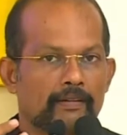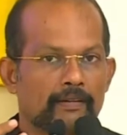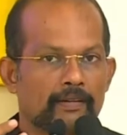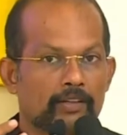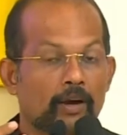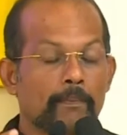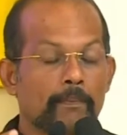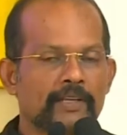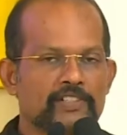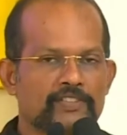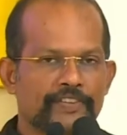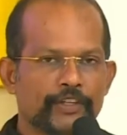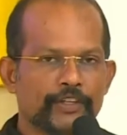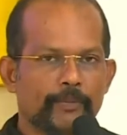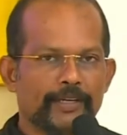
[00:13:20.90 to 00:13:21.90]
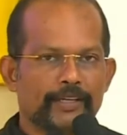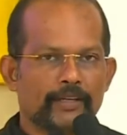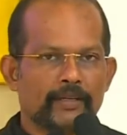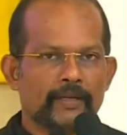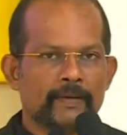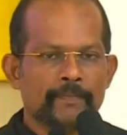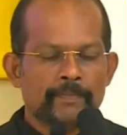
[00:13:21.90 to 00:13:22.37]
complex
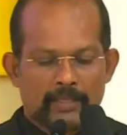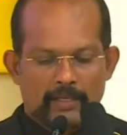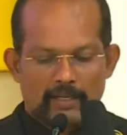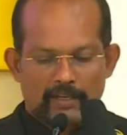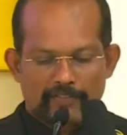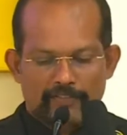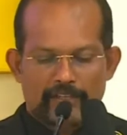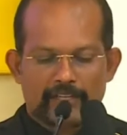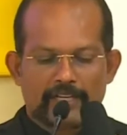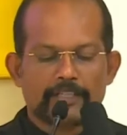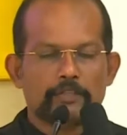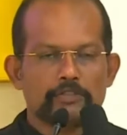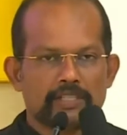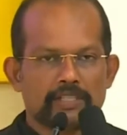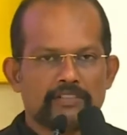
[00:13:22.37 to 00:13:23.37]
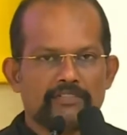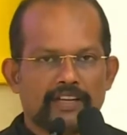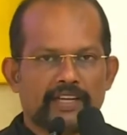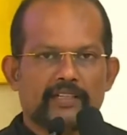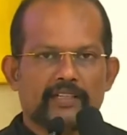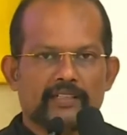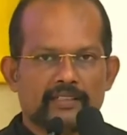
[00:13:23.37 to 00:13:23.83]
phenomenon of reducing
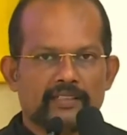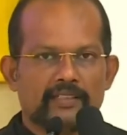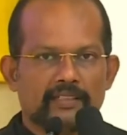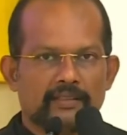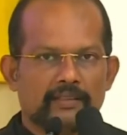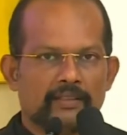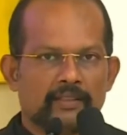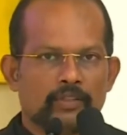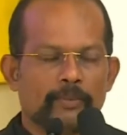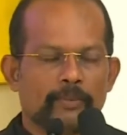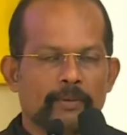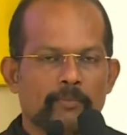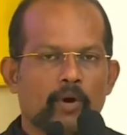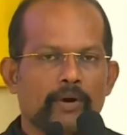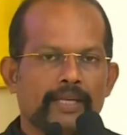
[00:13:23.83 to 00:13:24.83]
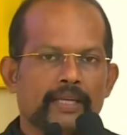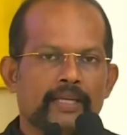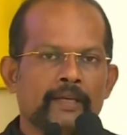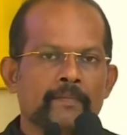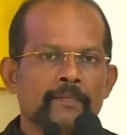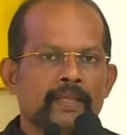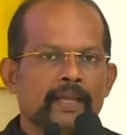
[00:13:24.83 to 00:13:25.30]
weight in the human body.
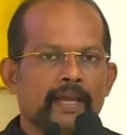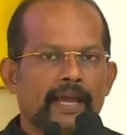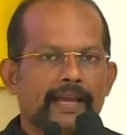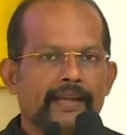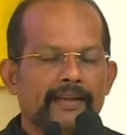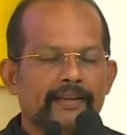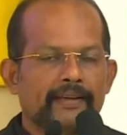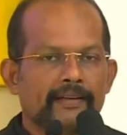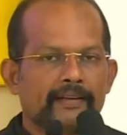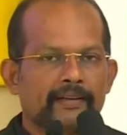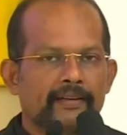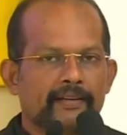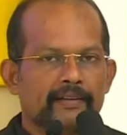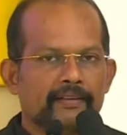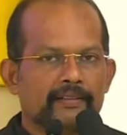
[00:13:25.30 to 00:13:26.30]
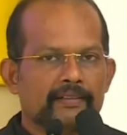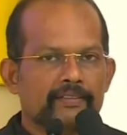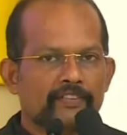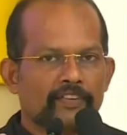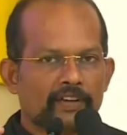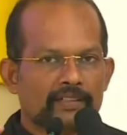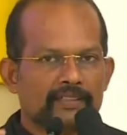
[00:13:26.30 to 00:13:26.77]
And
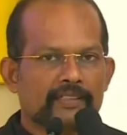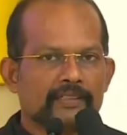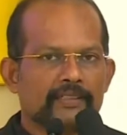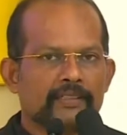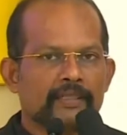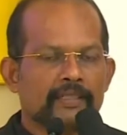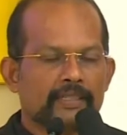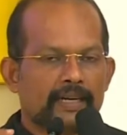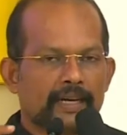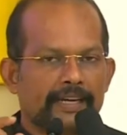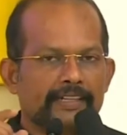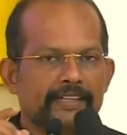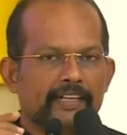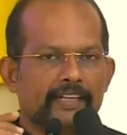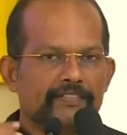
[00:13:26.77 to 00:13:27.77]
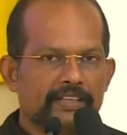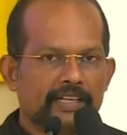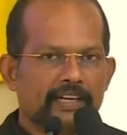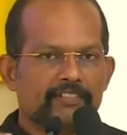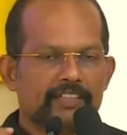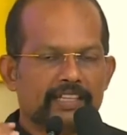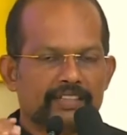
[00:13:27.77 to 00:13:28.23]
for that, ideally we
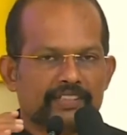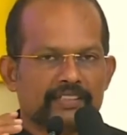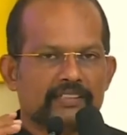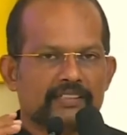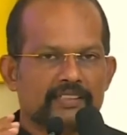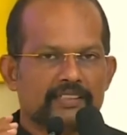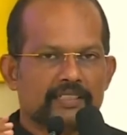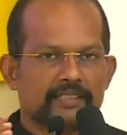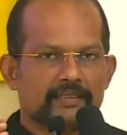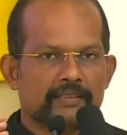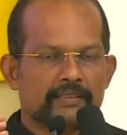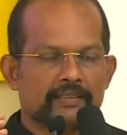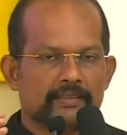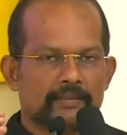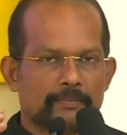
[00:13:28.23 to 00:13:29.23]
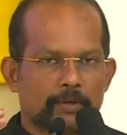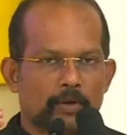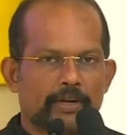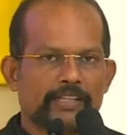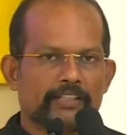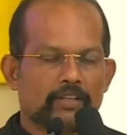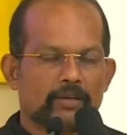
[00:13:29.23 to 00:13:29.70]
have given the
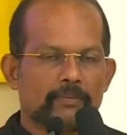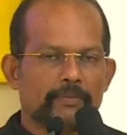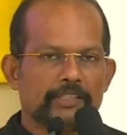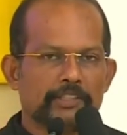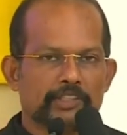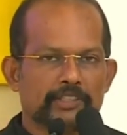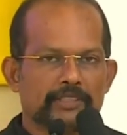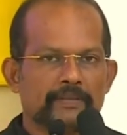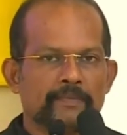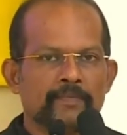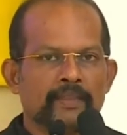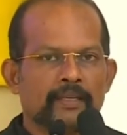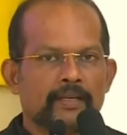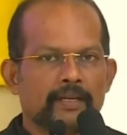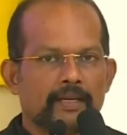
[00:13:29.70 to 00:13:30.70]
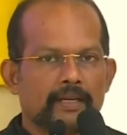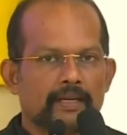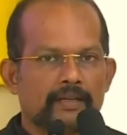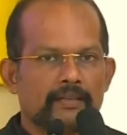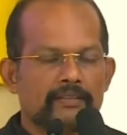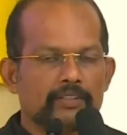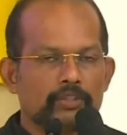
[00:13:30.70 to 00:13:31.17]
product combination
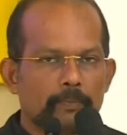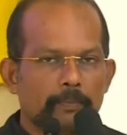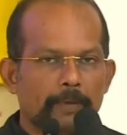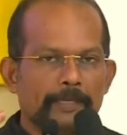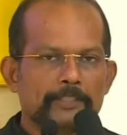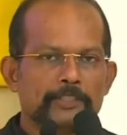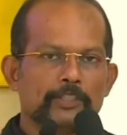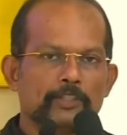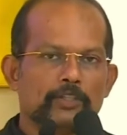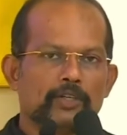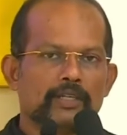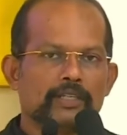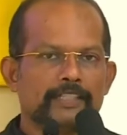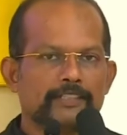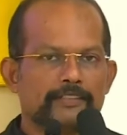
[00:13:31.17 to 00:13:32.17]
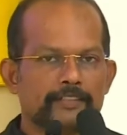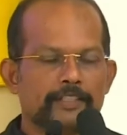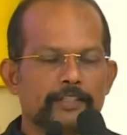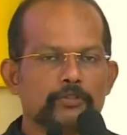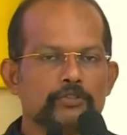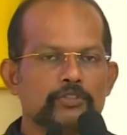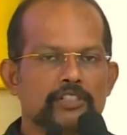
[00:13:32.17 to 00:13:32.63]
to make sure it
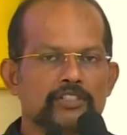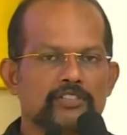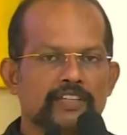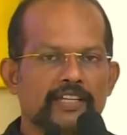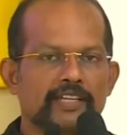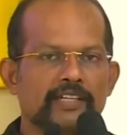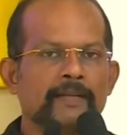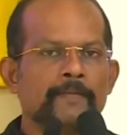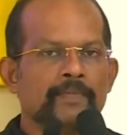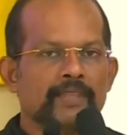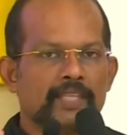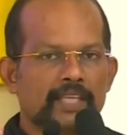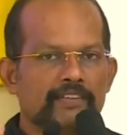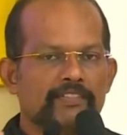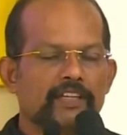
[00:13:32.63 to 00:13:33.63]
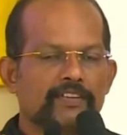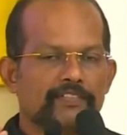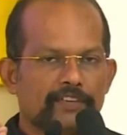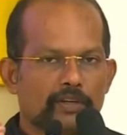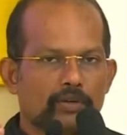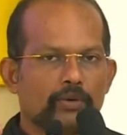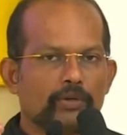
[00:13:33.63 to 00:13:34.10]
reduces weight even if
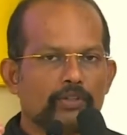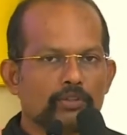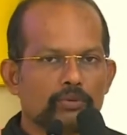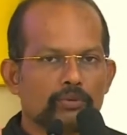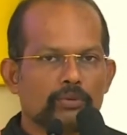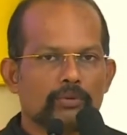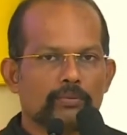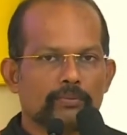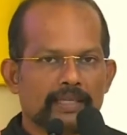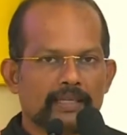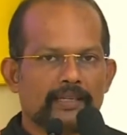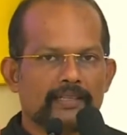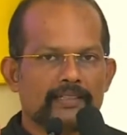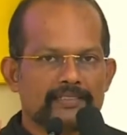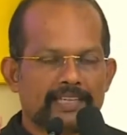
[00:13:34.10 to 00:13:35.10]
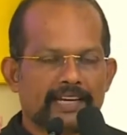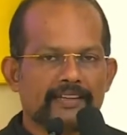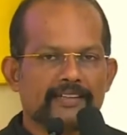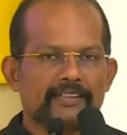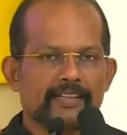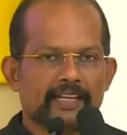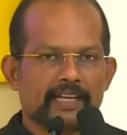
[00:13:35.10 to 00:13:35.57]
you are going to be a
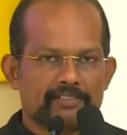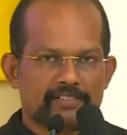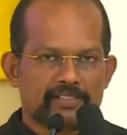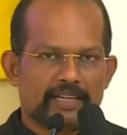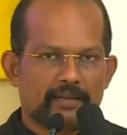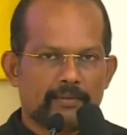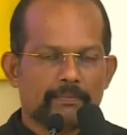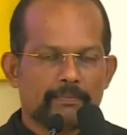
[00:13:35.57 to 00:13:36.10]
sedentary lifestyle